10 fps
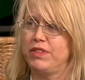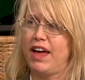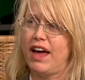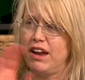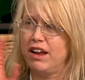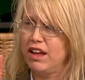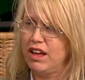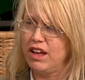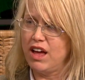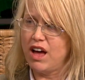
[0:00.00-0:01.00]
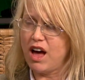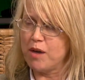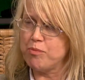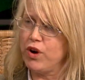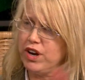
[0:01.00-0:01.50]
with that
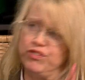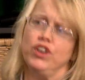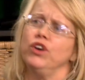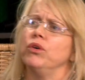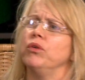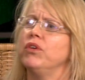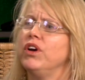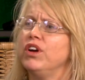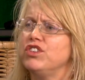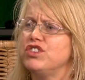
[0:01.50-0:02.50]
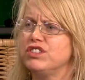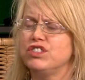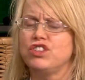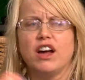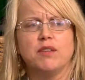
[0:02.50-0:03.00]
point of view.
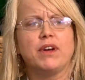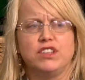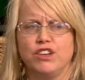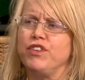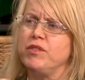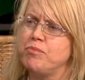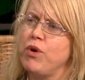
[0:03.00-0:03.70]
Just talking about different